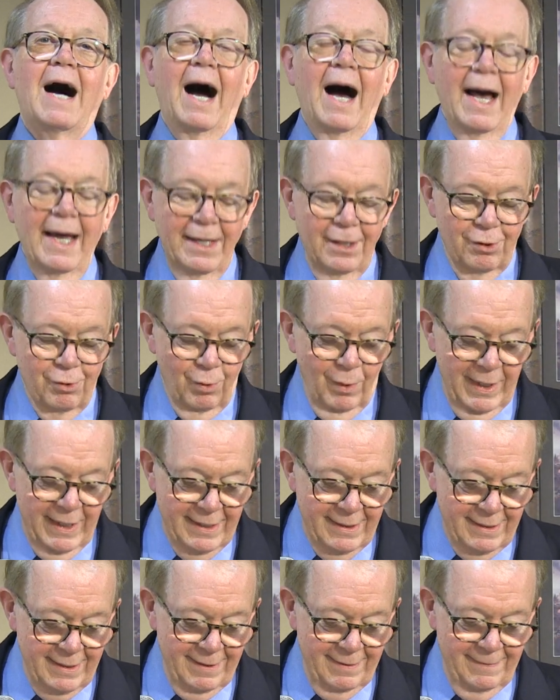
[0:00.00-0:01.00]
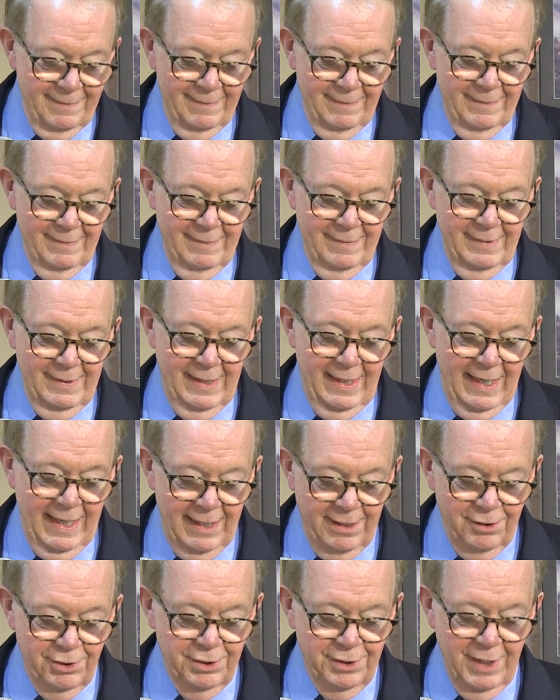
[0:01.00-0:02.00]
I greet
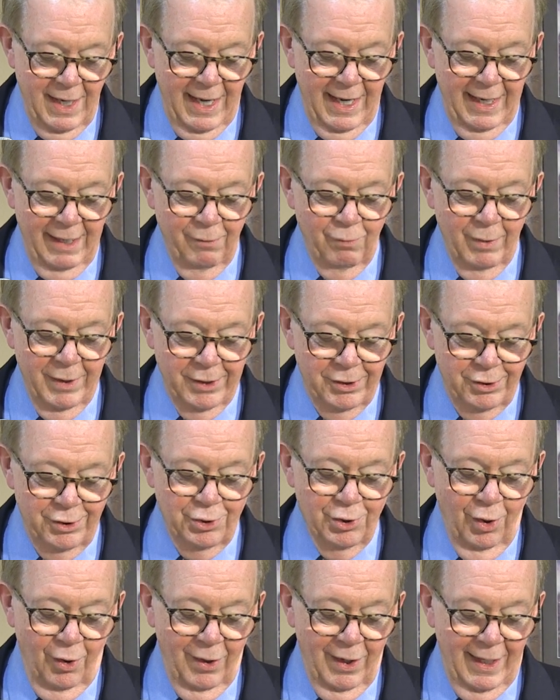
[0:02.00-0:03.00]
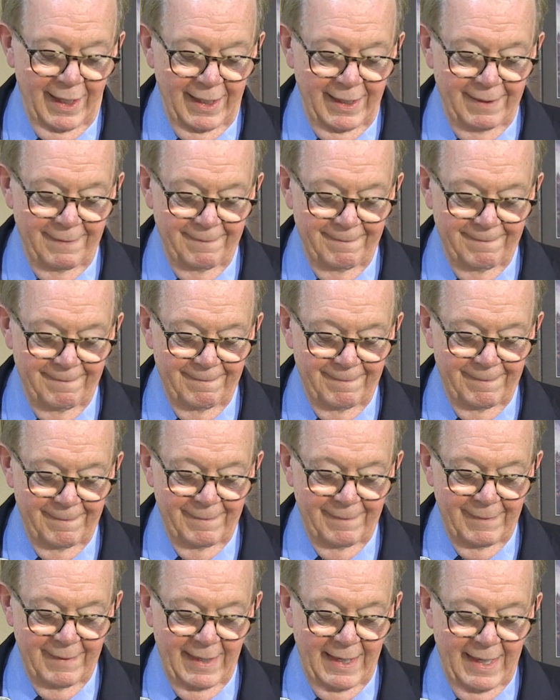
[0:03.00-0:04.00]
each day with joy
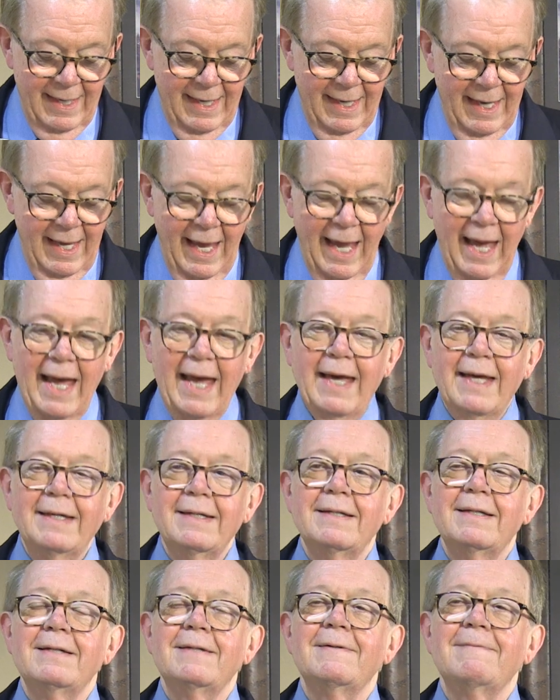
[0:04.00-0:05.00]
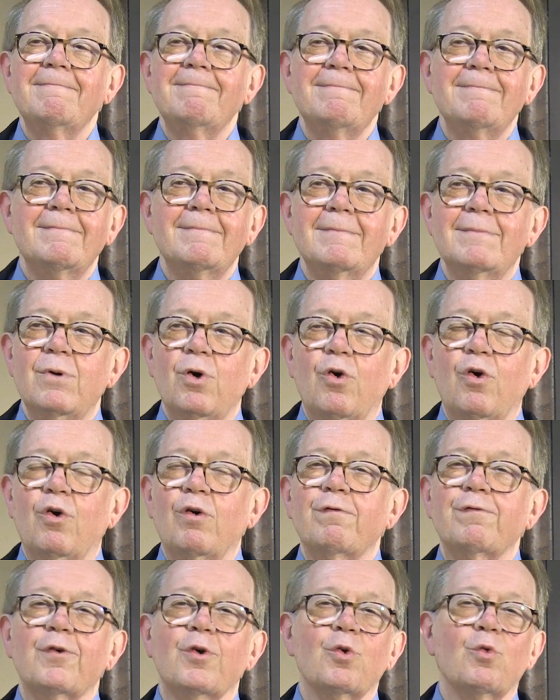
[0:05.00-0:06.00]
and
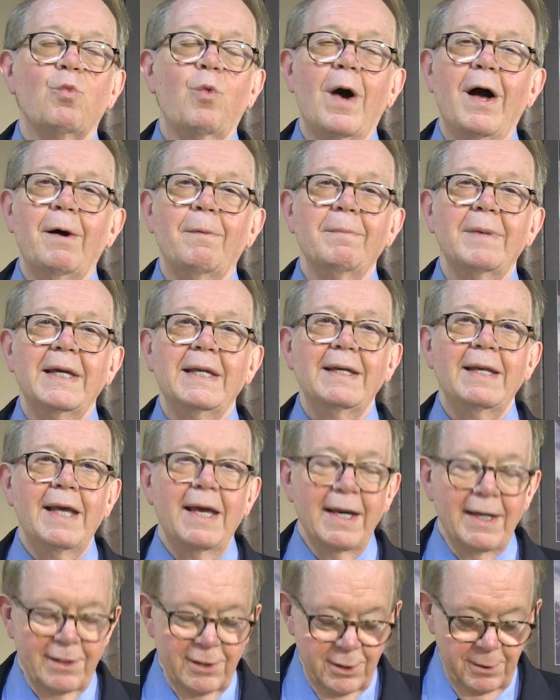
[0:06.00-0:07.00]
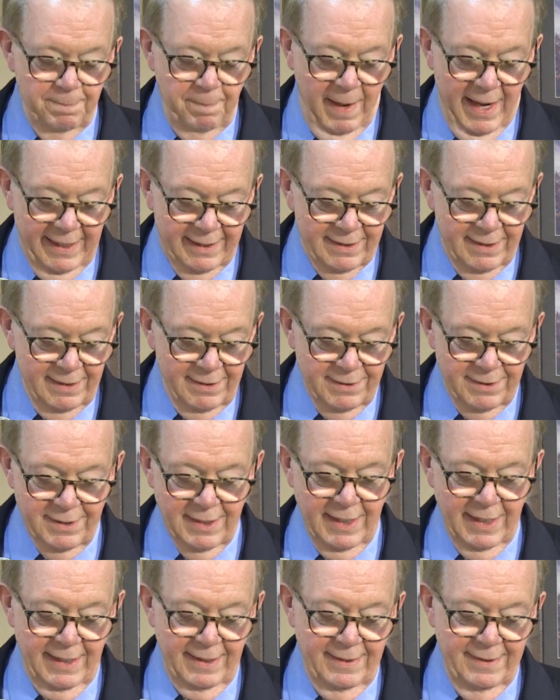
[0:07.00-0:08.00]
overwhelming
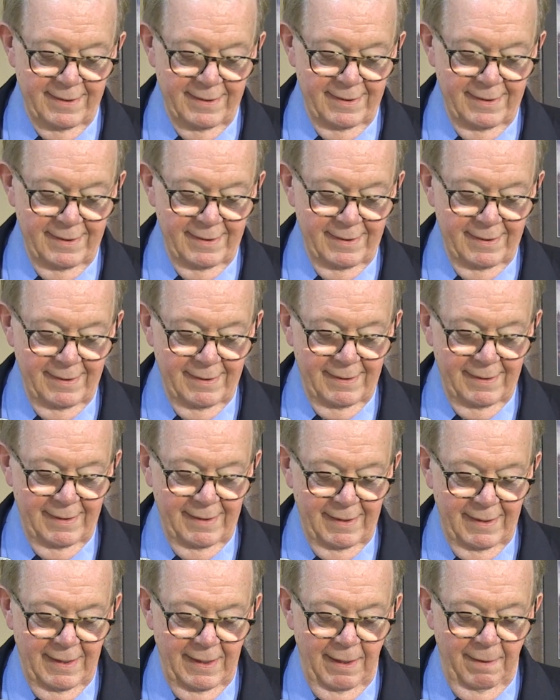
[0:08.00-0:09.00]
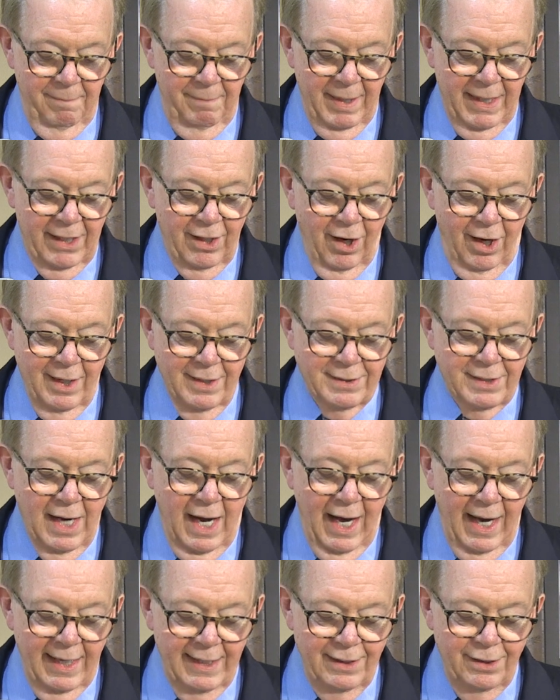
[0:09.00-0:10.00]
expectancy, because
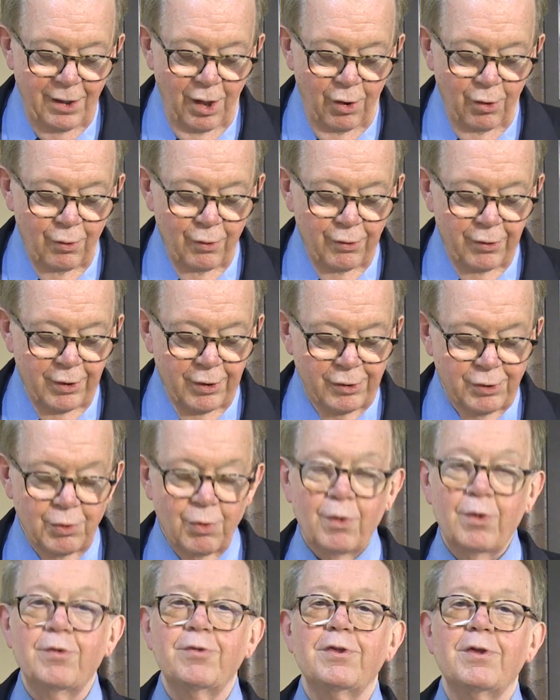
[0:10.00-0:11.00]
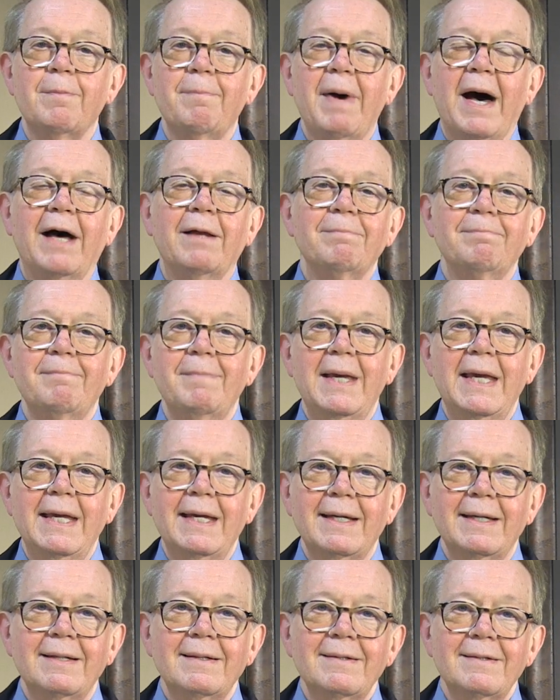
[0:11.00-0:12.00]
I know the truth about
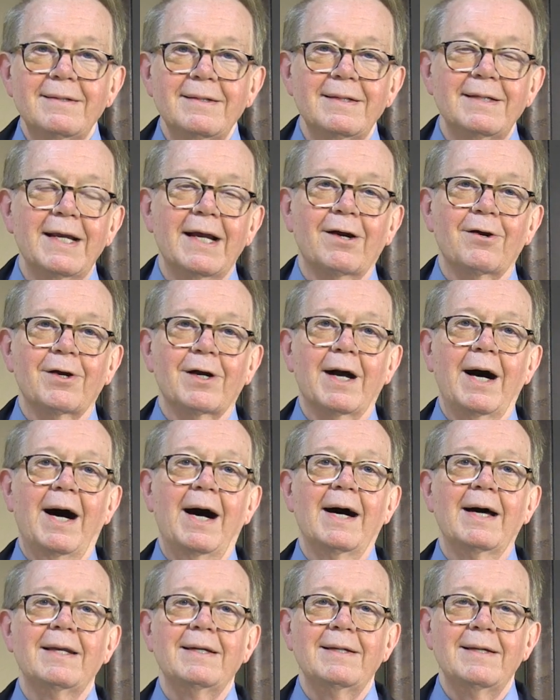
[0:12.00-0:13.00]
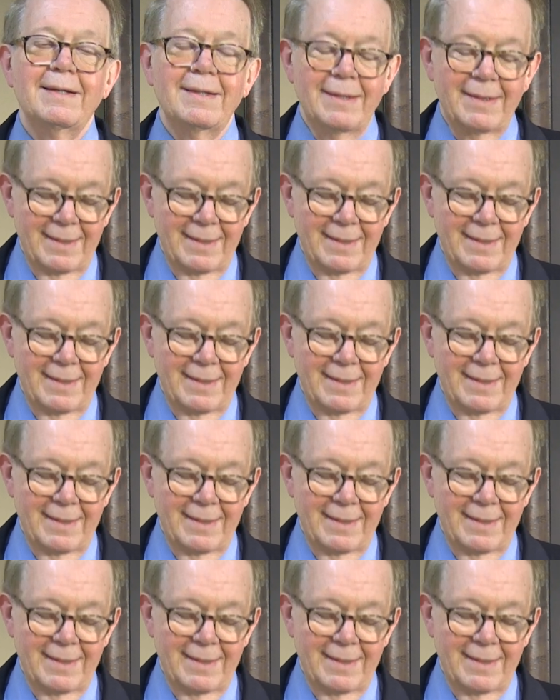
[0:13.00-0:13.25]
me, dear God.